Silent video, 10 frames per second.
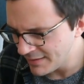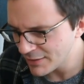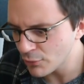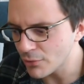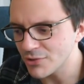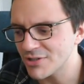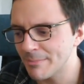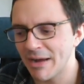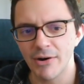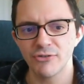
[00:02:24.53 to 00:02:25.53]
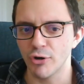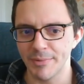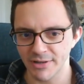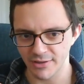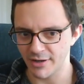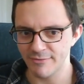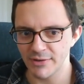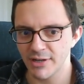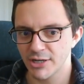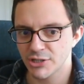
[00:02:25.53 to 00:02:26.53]
course about a topic that I feel
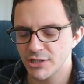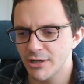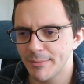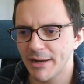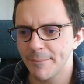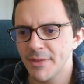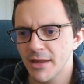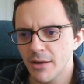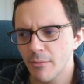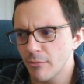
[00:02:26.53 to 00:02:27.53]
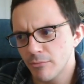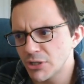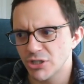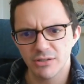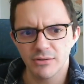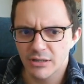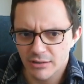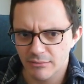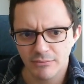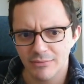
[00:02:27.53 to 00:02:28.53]
like I should know about, which I
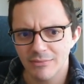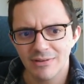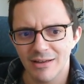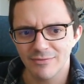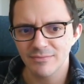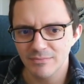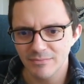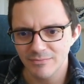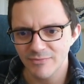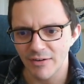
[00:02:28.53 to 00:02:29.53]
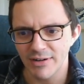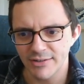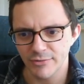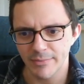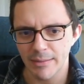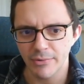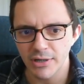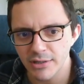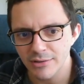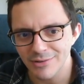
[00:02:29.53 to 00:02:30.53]
have very little
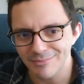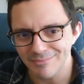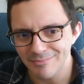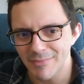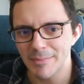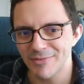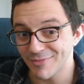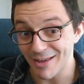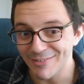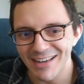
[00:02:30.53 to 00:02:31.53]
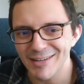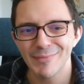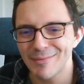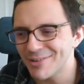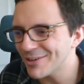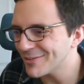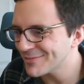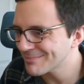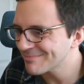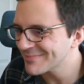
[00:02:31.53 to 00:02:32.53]
memory, maybe have never had memory of.
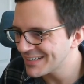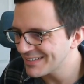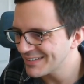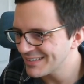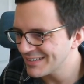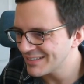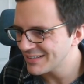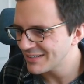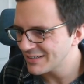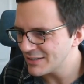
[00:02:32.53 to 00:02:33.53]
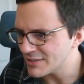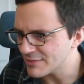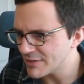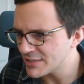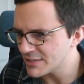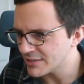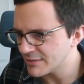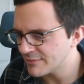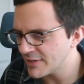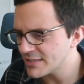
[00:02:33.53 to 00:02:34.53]
Good, face
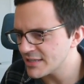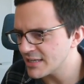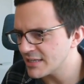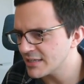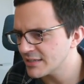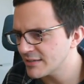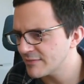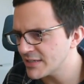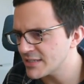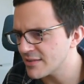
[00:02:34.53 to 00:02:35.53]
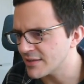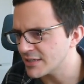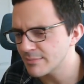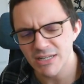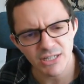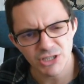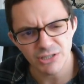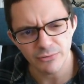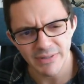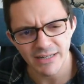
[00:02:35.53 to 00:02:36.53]
the things, but in a
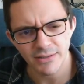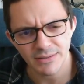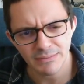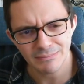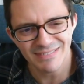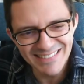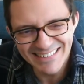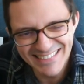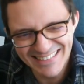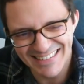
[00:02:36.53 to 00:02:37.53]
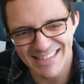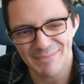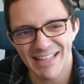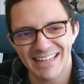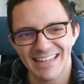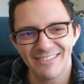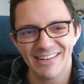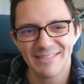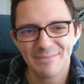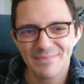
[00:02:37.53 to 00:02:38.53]
chill manner. That's the plan anyway.